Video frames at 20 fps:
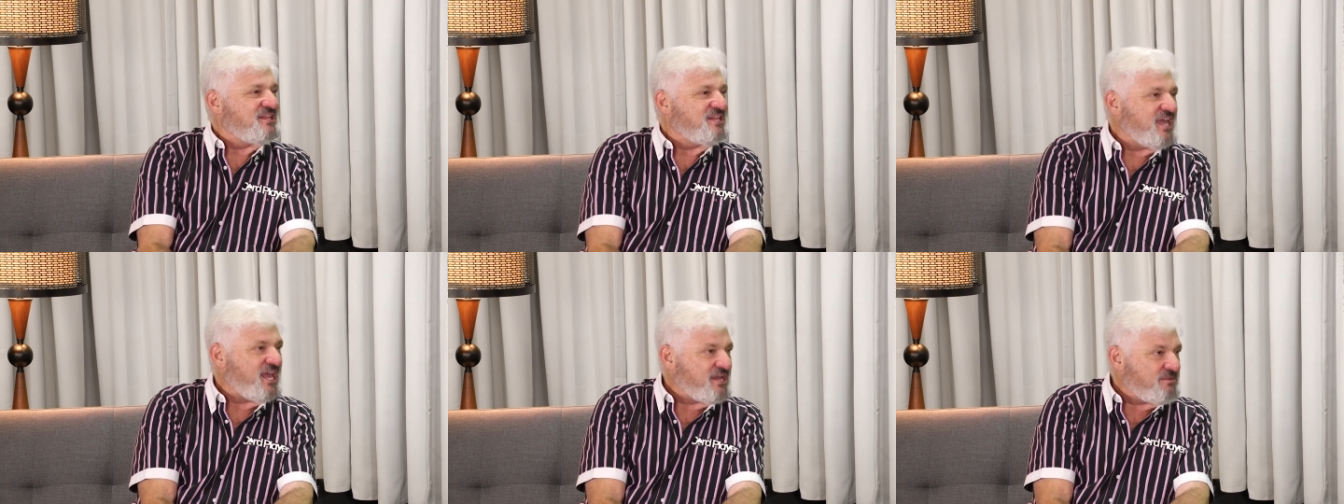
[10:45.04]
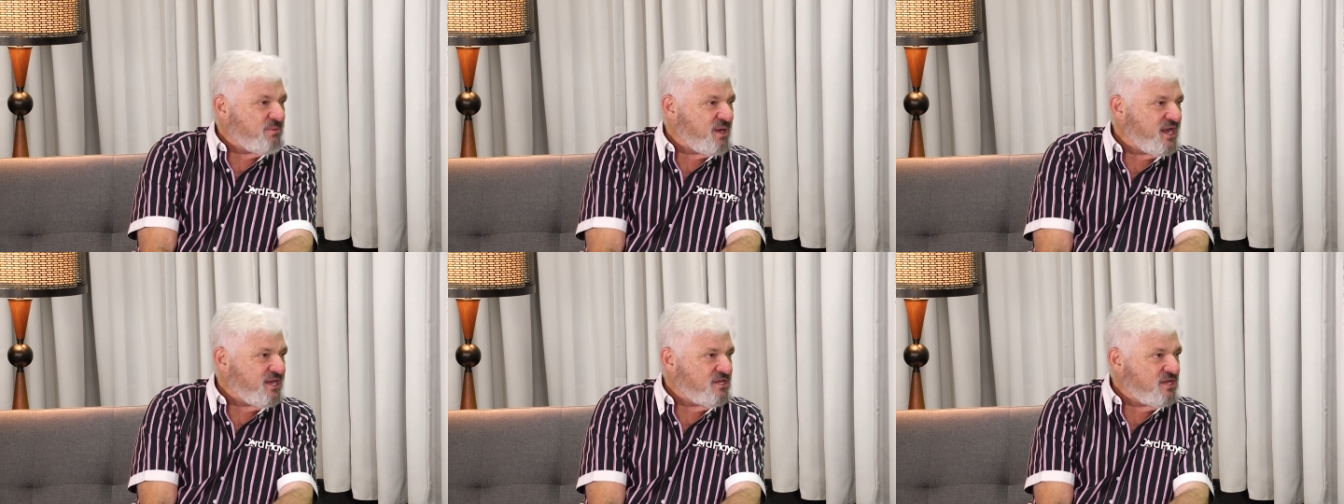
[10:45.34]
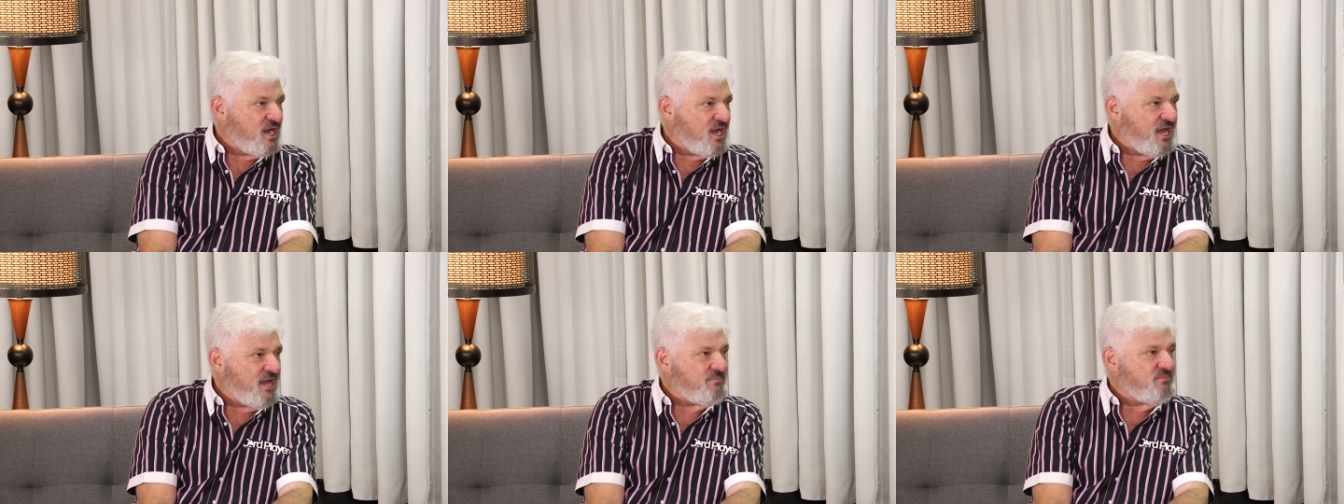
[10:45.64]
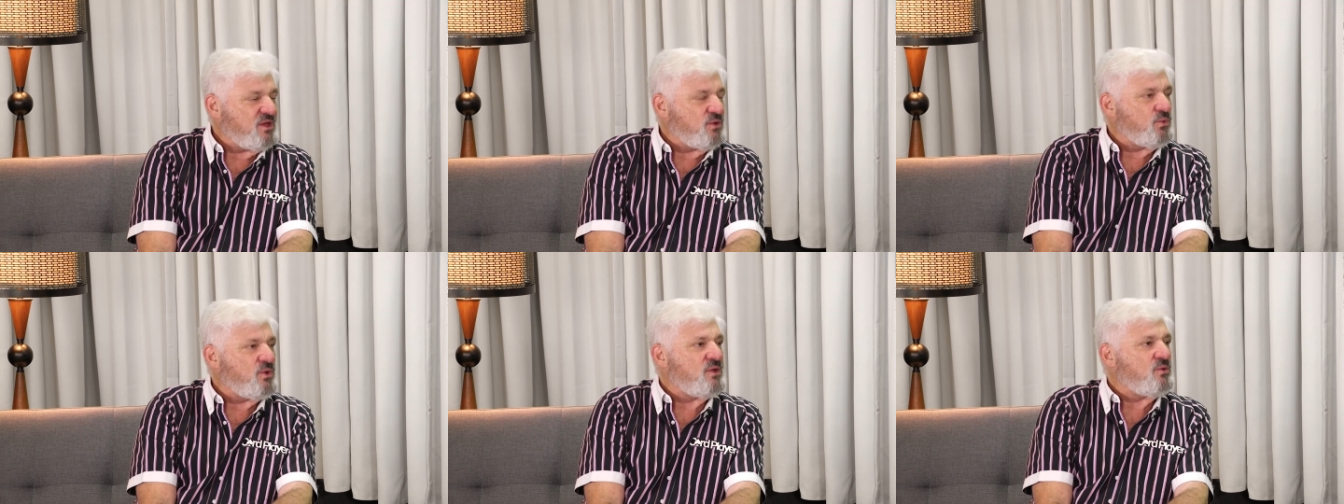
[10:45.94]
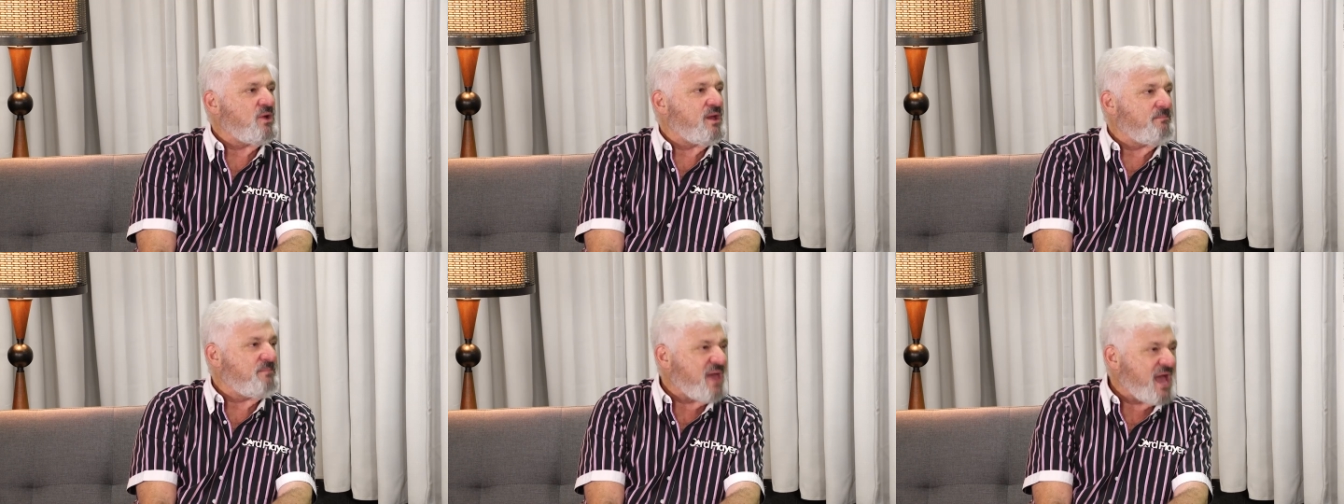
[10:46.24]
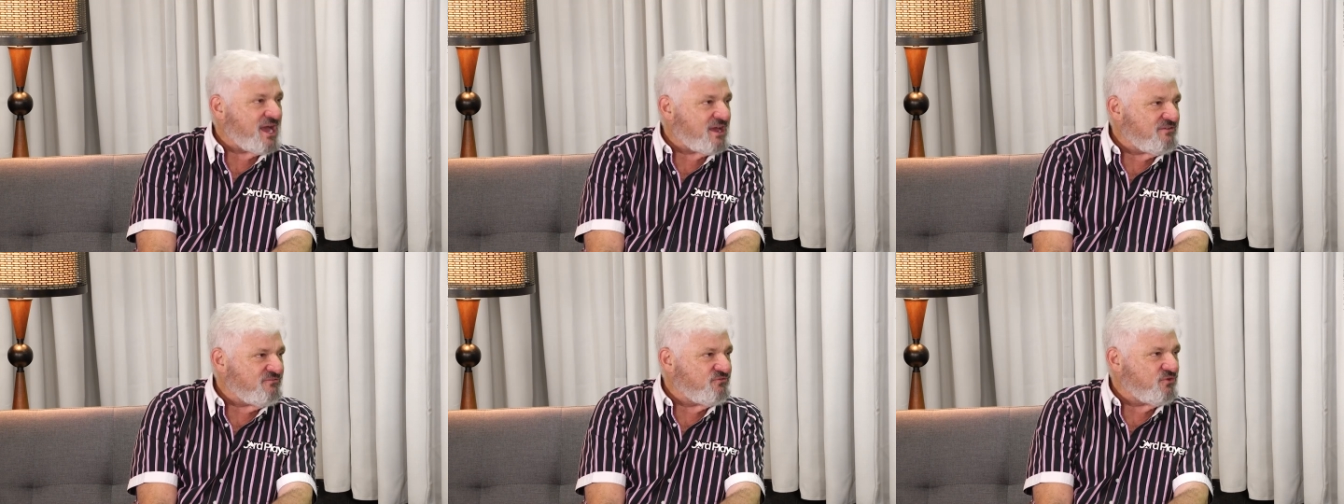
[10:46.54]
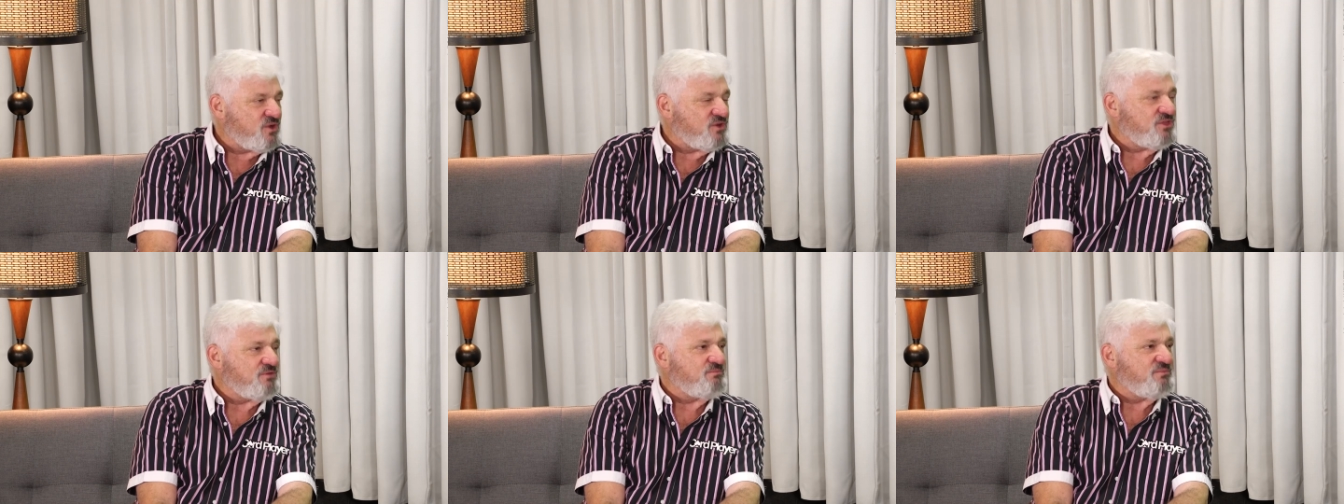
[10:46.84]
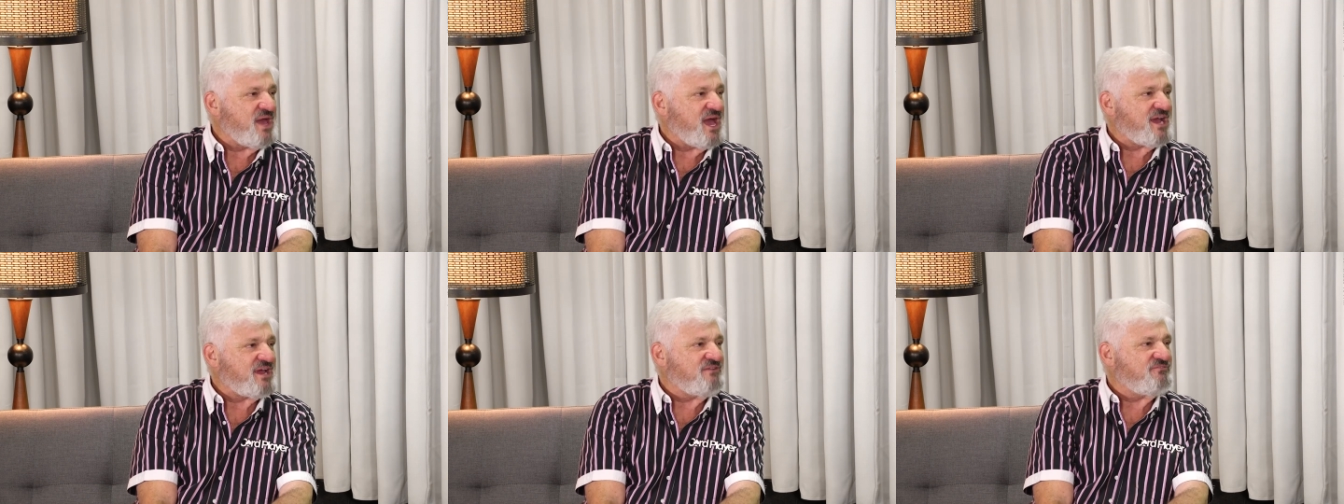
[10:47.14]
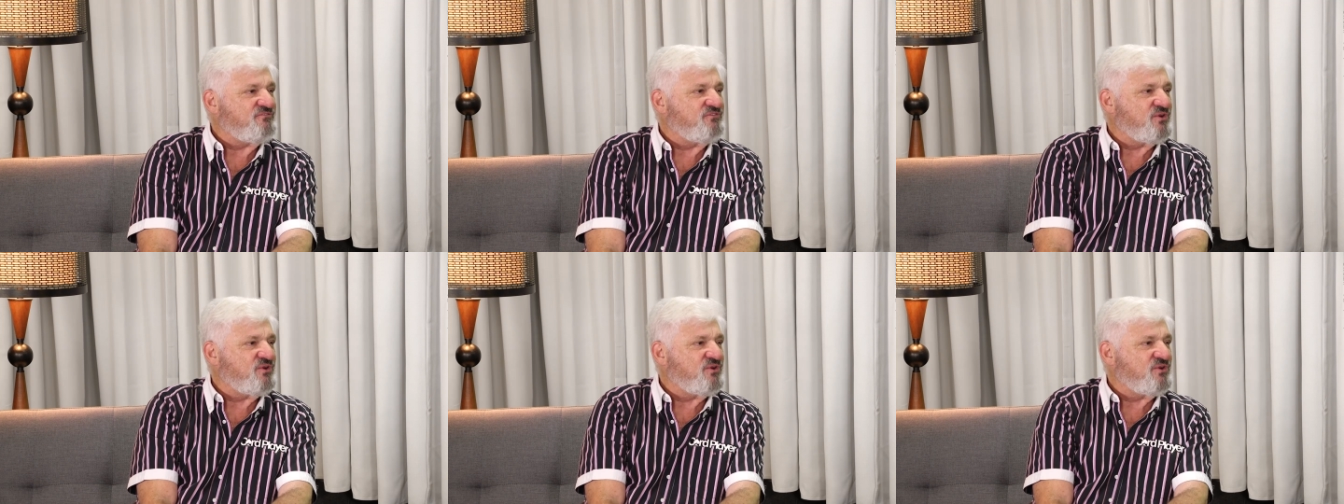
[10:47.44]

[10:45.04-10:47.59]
take my time. And we went back and forth and back and